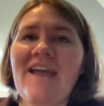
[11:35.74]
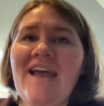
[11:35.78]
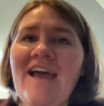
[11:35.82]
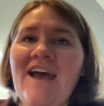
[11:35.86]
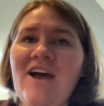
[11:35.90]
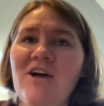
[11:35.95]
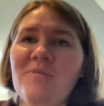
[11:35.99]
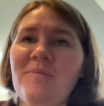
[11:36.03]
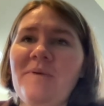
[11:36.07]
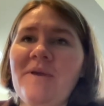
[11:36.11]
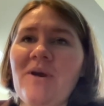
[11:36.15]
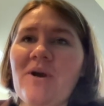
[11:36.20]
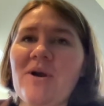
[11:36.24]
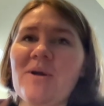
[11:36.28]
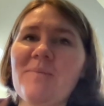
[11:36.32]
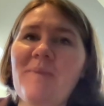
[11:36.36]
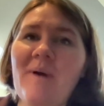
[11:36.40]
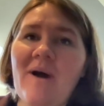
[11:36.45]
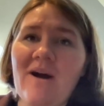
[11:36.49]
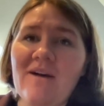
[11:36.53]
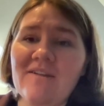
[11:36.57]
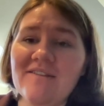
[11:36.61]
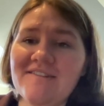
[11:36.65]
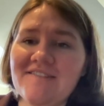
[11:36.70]
helping our
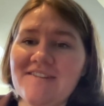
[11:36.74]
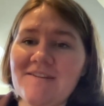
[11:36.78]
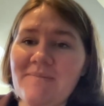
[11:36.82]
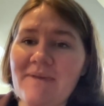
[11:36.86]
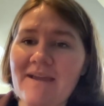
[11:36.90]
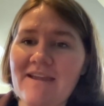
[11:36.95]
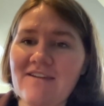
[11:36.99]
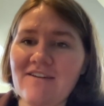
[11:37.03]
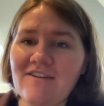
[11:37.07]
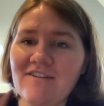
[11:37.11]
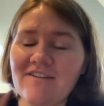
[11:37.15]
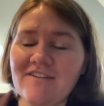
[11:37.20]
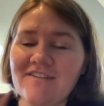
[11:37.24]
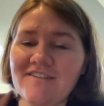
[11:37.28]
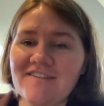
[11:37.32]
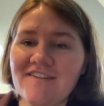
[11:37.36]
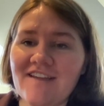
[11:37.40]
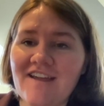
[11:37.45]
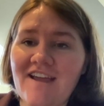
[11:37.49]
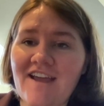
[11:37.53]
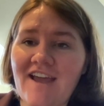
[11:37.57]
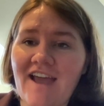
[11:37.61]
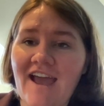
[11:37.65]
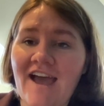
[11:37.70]
policymakers
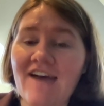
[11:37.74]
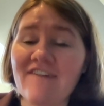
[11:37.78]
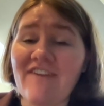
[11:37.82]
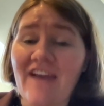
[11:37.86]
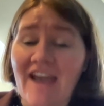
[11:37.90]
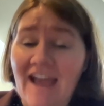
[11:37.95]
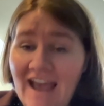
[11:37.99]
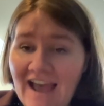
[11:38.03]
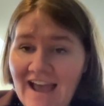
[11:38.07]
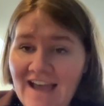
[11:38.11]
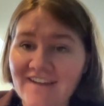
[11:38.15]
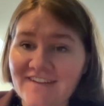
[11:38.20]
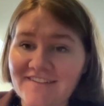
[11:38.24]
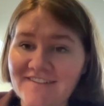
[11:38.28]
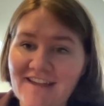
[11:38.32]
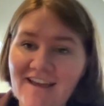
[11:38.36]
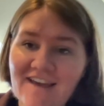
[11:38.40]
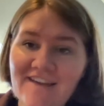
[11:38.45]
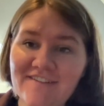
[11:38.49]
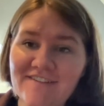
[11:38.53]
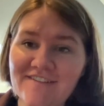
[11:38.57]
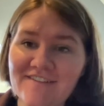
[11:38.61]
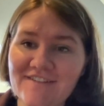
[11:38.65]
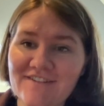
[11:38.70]
have
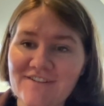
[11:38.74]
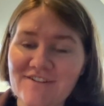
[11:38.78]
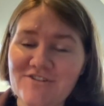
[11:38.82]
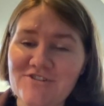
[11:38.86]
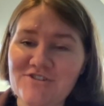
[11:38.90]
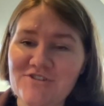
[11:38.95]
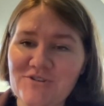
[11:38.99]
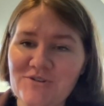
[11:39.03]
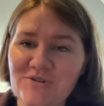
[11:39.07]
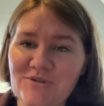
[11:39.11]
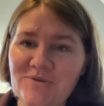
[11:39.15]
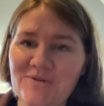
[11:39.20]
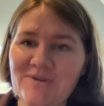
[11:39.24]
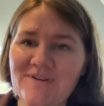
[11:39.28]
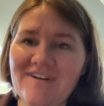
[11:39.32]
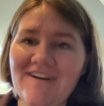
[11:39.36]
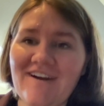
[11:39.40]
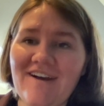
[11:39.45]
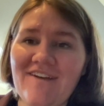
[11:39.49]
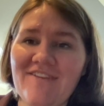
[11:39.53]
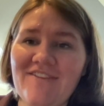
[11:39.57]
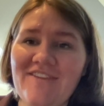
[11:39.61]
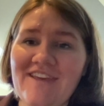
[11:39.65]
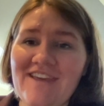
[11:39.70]
access to
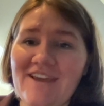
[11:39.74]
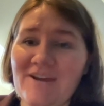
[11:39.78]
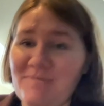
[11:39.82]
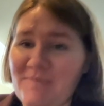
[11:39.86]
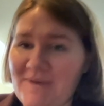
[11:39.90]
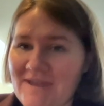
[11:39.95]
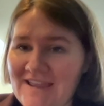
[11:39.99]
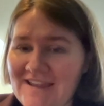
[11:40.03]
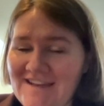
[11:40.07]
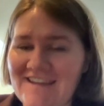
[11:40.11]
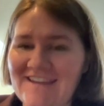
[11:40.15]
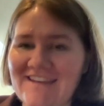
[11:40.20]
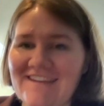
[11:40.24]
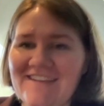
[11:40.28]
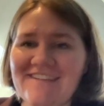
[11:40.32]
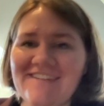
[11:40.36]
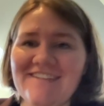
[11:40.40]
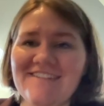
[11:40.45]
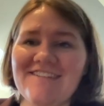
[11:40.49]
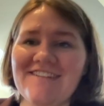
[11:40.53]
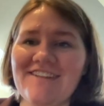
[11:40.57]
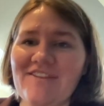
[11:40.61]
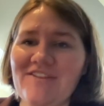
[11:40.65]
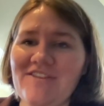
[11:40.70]
the
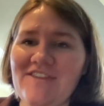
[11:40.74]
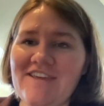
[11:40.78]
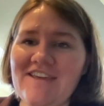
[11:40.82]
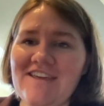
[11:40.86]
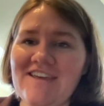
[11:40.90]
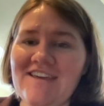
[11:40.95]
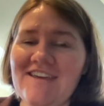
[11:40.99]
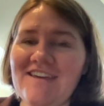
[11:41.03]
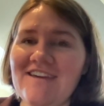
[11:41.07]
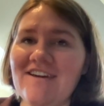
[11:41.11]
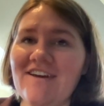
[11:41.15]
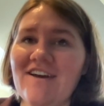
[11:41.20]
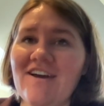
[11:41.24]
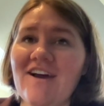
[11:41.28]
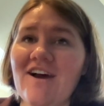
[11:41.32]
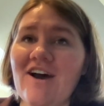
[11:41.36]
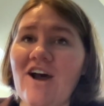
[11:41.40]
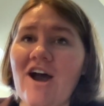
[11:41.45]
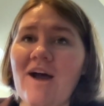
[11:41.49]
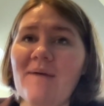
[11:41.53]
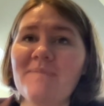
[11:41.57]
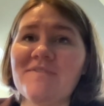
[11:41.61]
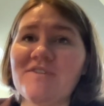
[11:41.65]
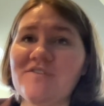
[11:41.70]
opinions, the
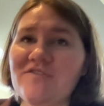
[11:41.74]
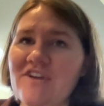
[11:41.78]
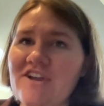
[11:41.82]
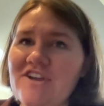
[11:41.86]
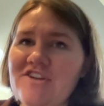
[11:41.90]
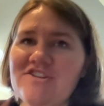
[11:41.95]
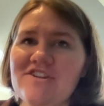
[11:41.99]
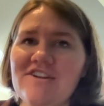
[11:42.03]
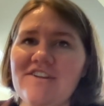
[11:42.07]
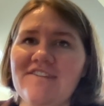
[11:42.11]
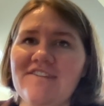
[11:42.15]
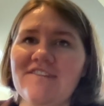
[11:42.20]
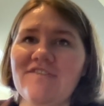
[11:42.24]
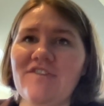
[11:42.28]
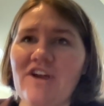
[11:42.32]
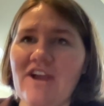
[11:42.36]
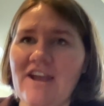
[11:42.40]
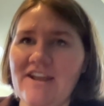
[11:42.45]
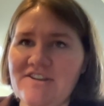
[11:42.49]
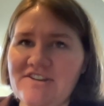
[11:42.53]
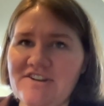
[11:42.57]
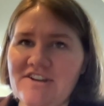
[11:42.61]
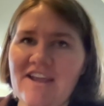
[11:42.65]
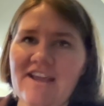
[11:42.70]
observations of our
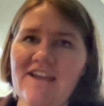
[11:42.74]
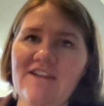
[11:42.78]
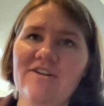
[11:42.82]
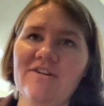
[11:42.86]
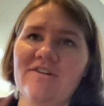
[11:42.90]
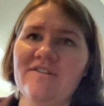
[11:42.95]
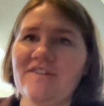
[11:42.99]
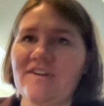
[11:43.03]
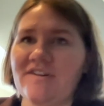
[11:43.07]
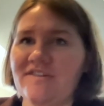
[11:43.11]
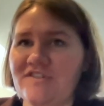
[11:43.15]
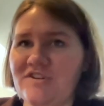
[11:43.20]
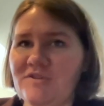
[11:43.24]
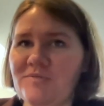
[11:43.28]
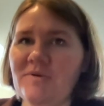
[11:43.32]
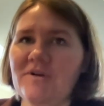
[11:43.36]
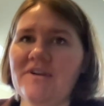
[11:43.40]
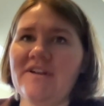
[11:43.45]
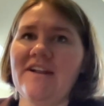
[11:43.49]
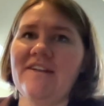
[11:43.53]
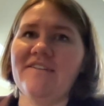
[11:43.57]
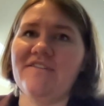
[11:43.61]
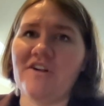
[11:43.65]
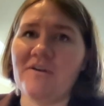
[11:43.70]
educators, our
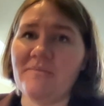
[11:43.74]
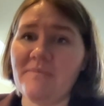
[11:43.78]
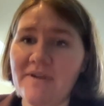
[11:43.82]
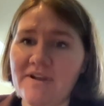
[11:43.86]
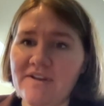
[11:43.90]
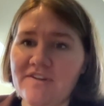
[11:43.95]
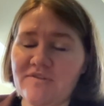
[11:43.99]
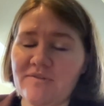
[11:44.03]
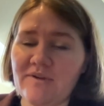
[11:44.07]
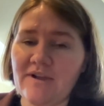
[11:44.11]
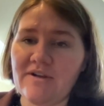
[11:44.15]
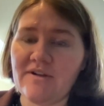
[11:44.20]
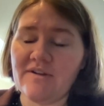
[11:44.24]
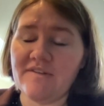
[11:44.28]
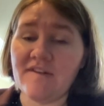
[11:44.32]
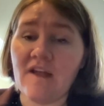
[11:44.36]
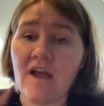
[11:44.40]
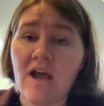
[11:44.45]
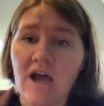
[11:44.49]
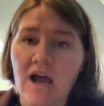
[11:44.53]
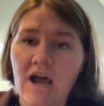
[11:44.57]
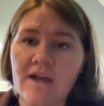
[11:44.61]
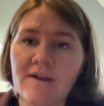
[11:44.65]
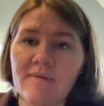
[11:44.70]
superintendents, our administrators
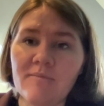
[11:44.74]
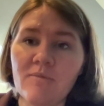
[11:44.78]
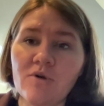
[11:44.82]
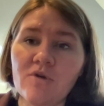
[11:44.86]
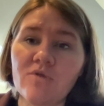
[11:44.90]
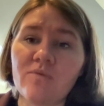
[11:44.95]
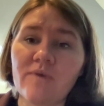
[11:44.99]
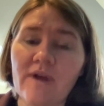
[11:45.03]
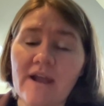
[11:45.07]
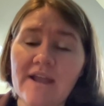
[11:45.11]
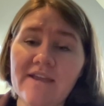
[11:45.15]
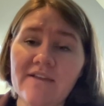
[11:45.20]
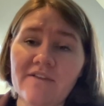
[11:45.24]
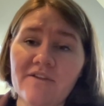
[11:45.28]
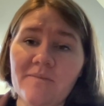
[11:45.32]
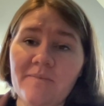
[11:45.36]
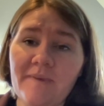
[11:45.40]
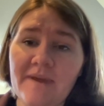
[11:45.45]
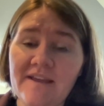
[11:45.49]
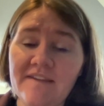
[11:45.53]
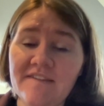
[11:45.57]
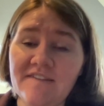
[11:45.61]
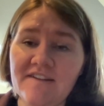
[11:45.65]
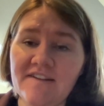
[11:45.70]
on a more regular
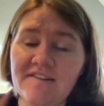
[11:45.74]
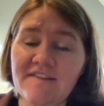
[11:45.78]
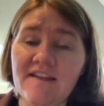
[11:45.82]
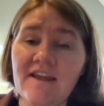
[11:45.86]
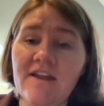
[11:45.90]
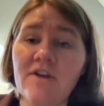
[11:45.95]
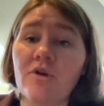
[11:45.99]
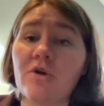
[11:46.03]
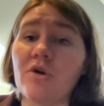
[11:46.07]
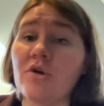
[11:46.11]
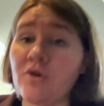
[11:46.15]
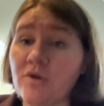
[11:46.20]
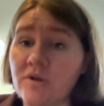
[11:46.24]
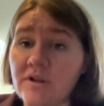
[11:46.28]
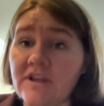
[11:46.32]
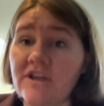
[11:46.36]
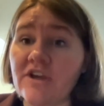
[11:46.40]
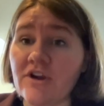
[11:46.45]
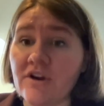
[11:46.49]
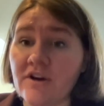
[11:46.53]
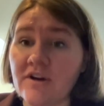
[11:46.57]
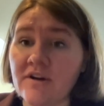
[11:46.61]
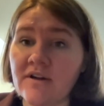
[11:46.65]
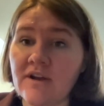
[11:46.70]
basis and
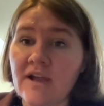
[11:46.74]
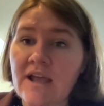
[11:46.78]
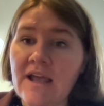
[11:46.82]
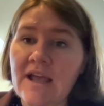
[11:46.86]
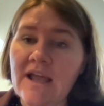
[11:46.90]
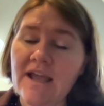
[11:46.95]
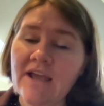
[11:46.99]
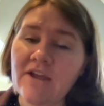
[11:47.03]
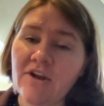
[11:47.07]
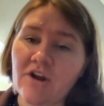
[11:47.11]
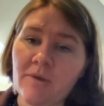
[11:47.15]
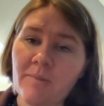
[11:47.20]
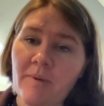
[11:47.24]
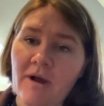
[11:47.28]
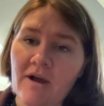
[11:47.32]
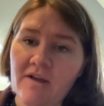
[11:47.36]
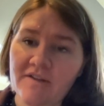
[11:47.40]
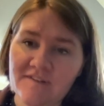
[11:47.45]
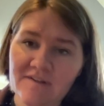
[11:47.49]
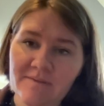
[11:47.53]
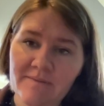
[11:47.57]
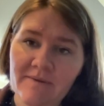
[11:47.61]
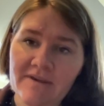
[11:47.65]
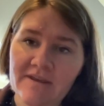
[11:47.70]
earlier in our
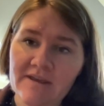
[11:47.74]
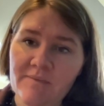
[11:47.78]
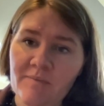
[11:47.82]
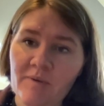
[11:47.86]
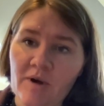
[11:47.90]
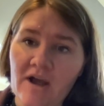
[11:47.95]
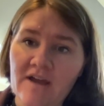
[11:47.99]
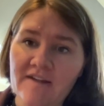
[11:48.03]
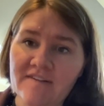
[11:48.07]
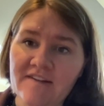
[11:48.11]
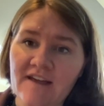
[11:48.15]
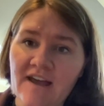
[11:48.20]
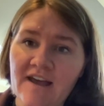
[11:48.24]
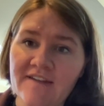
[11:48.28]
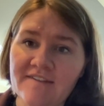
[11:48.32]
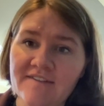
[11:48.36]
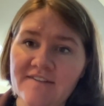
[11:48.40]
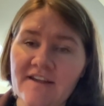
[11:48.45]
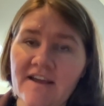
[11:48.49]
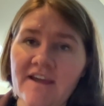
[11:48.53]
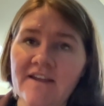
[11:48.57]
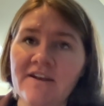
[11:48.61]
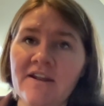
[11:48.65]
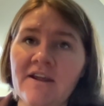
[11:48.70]
policymaking process.
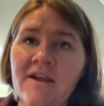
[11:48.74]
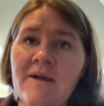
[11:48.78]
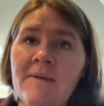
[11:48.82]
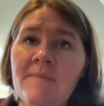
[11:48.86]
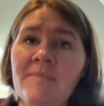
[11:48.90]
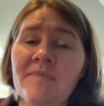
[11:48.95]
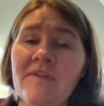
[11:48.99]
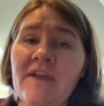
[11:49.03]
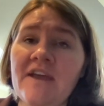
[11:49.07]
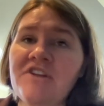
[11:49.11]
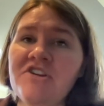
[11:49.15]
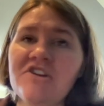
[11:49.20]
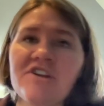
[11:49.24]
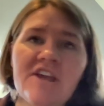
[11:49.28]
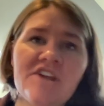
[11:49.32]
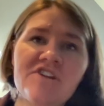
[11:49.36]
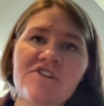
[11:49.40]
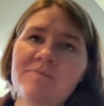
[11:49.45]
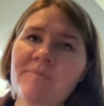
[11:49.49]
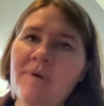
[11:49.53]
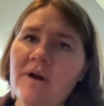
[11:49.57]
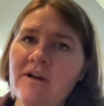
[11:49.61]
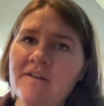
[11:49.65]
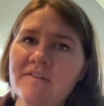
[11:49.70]
And
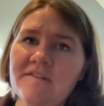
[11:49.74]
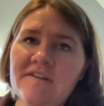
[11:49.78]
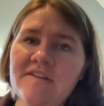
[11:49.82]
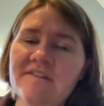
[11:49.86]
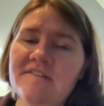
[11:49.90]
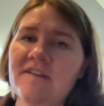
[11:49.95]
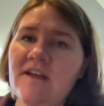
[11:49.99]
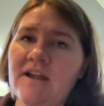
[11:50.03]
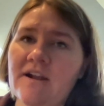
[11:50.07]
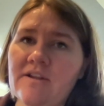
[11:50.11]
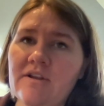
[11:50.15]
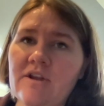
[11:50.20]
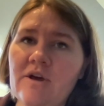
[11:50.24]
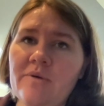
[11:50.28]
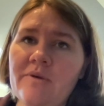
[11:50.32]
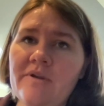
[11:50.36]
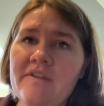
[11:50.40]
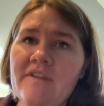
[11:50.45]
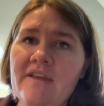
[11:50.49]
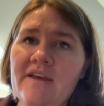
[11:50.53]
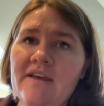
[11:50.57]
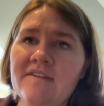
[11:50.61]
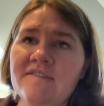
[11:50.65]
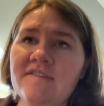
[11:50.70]
education policy is not alone
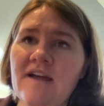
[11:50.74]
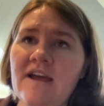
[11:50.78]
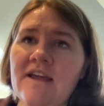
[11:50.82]
in this.